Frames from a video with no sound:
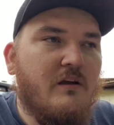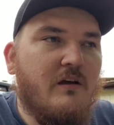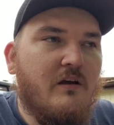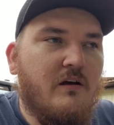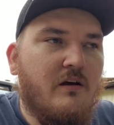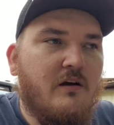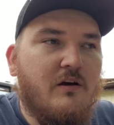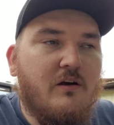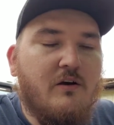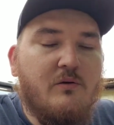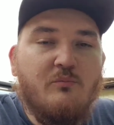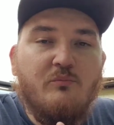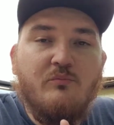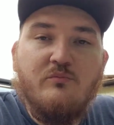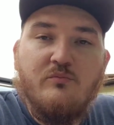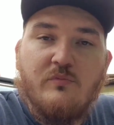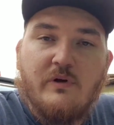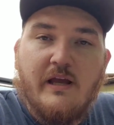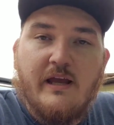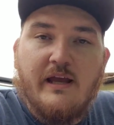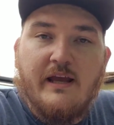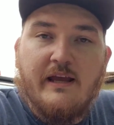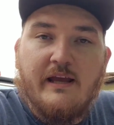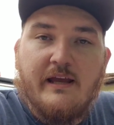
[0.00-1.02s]

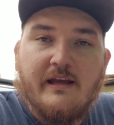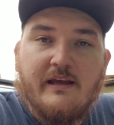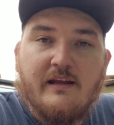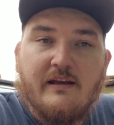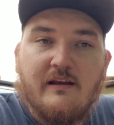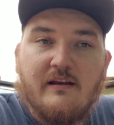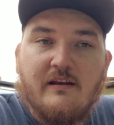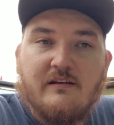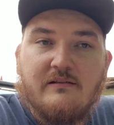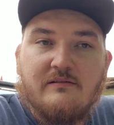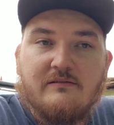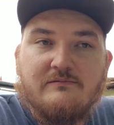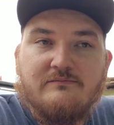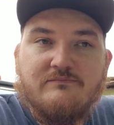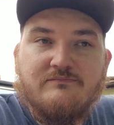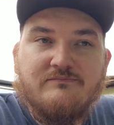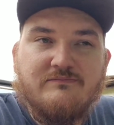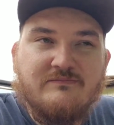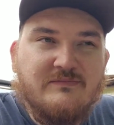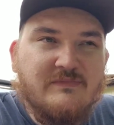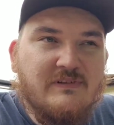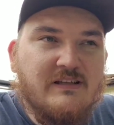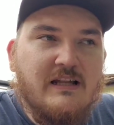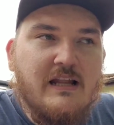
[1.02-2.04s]
And
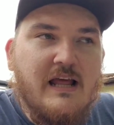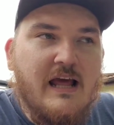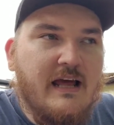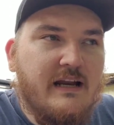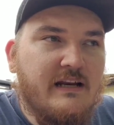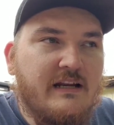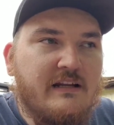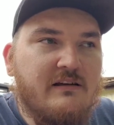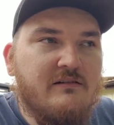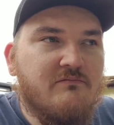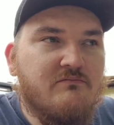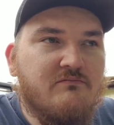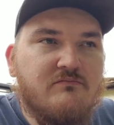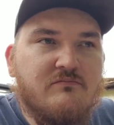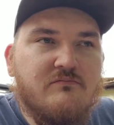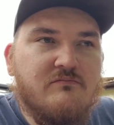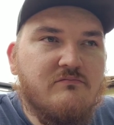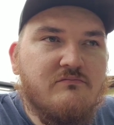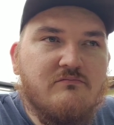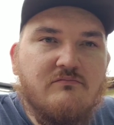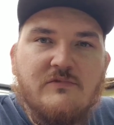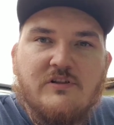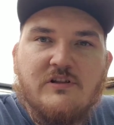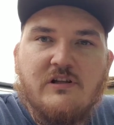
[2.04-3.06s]
I didn't,
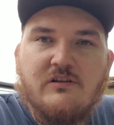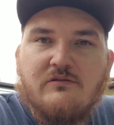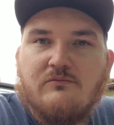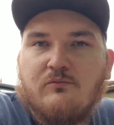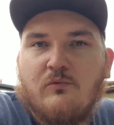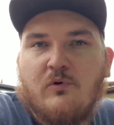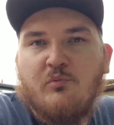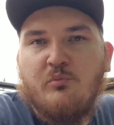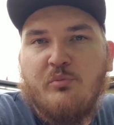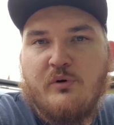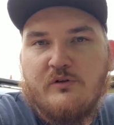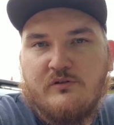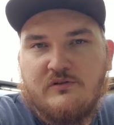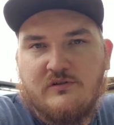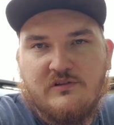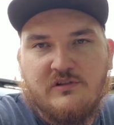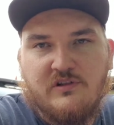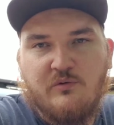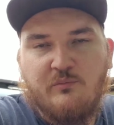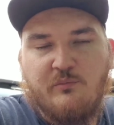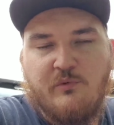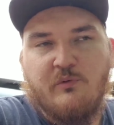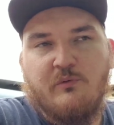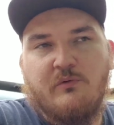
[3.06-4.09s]
one person
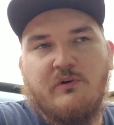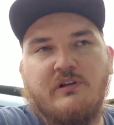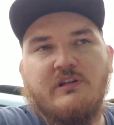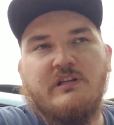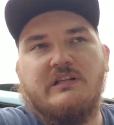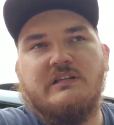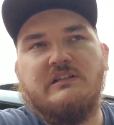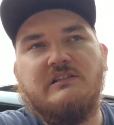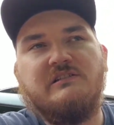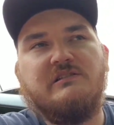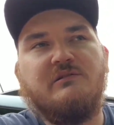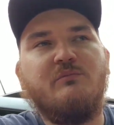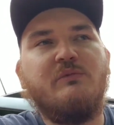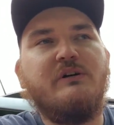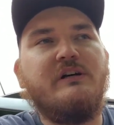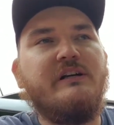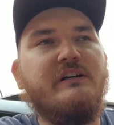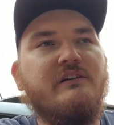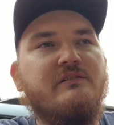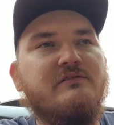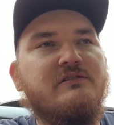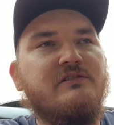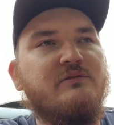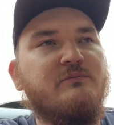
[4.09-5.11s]
told me one thing,
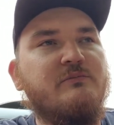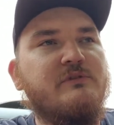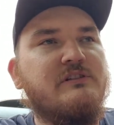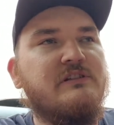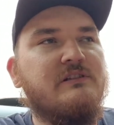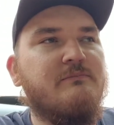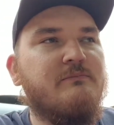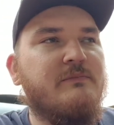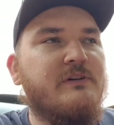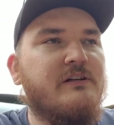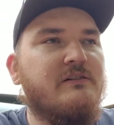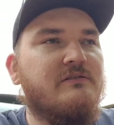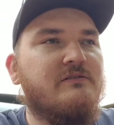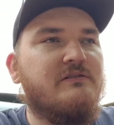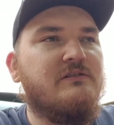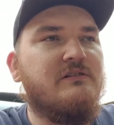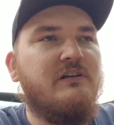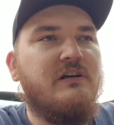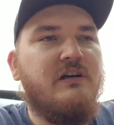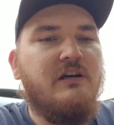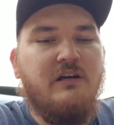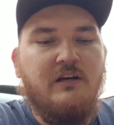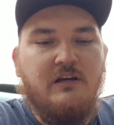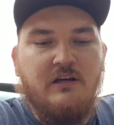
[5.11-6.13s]
somebody else told me something else.
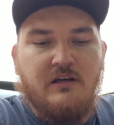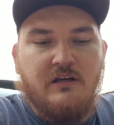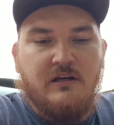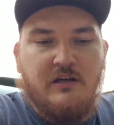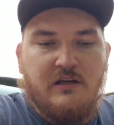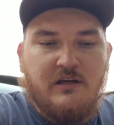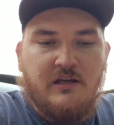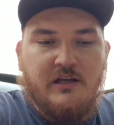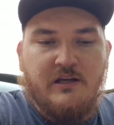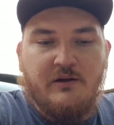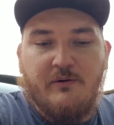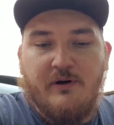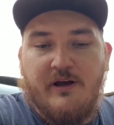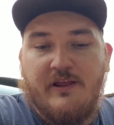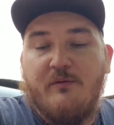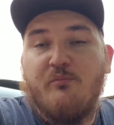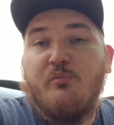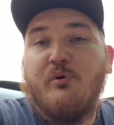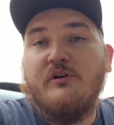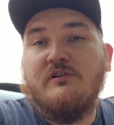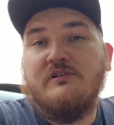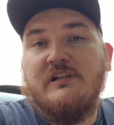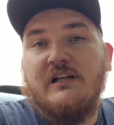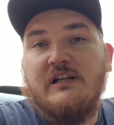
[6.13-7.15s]
Anyway, the
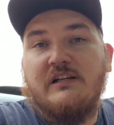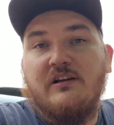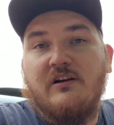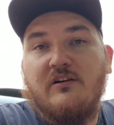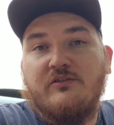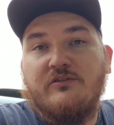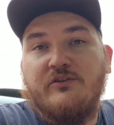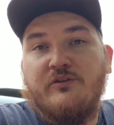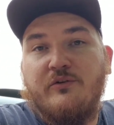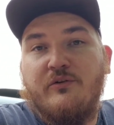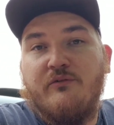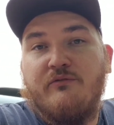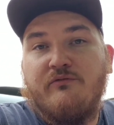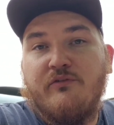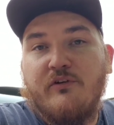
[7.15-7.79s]
person I talked to the